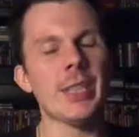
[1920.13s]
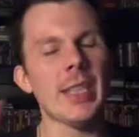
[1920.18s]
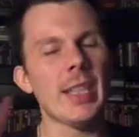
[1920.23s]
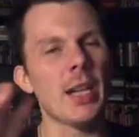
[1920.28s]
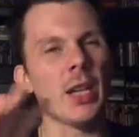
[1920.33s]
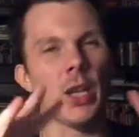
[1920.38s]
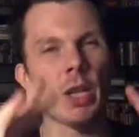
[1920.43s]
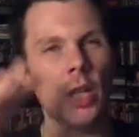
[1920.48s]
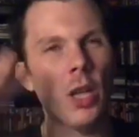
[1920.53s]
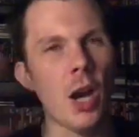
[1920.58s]
like
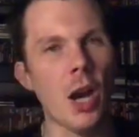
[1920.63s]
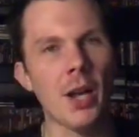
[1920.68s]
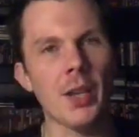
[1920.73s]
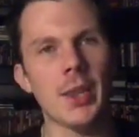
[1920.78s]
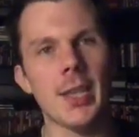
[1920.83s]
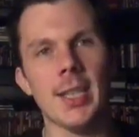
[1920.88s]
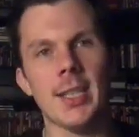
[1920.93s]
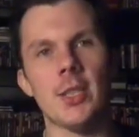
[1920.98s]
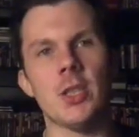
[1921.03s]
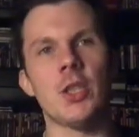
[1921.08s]
a
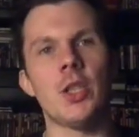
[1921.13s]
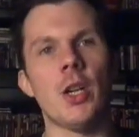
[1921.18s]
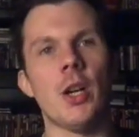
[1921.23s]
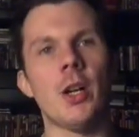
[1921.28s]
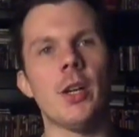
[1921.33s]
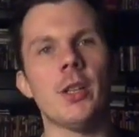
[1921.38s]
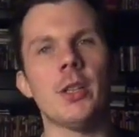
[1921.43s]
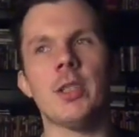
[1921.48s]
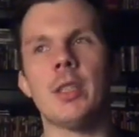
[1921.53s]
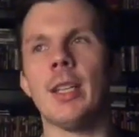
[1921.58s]
gothic
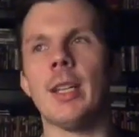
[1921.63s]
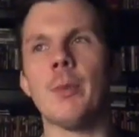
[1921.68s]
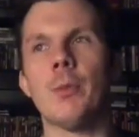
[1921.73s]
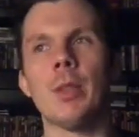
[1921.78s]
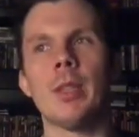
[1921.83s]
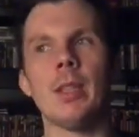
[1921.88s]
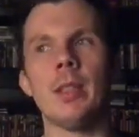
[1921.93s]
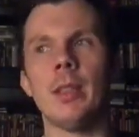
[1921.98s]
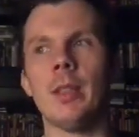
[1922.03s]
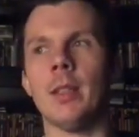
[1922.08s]
church, like
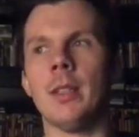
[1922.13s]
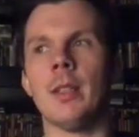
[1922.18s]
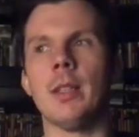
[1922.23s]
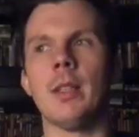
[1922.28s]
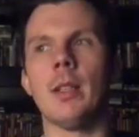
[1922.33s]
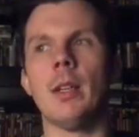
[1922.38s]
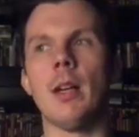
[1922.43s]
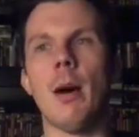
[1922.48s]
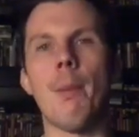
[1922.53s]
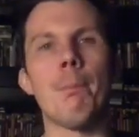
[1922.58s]
with a,
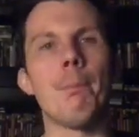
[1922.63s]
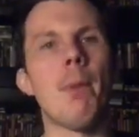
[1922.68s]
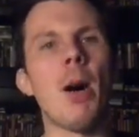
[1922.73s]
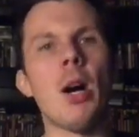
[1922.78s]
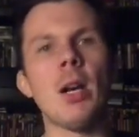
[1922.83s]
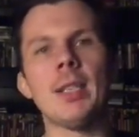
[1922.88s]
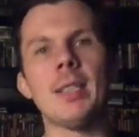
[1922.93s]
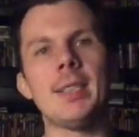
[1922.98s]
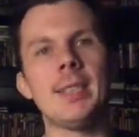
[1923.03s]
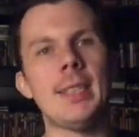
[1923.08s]
a
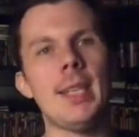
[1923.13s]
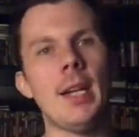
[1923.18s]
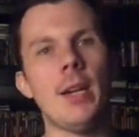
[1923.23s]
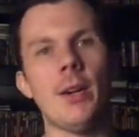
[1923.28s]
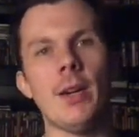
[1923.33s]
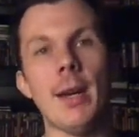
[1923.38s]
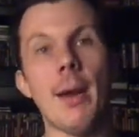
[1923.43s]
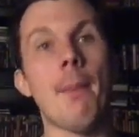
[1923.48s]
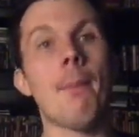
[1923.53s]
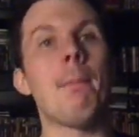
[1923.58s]

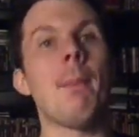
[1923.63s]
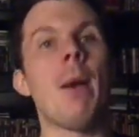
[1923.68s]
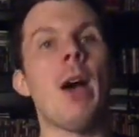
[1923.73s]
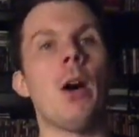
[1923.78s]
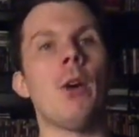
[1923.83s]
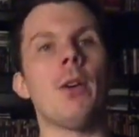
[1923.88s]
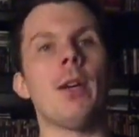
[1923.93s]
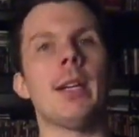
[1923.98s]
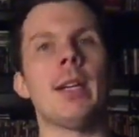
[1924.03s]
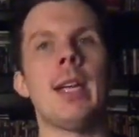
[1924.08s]
monastery
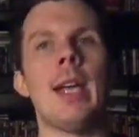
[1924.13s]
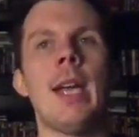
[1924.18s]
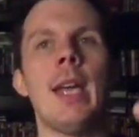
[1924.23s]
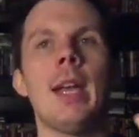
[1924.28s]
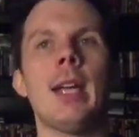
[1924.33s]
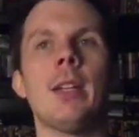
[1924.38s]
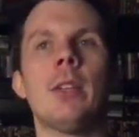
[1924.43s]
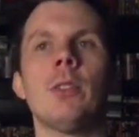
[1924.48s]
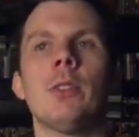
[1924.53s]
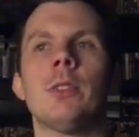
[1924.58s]
amount of
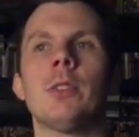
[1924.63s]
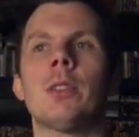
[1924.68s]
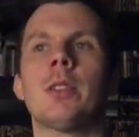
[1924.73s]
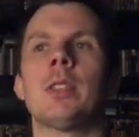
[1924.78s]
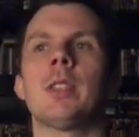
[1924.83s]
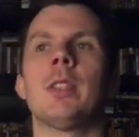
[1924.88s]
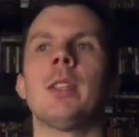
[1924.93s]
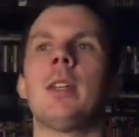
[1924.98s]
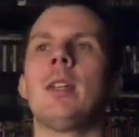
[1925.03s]
candles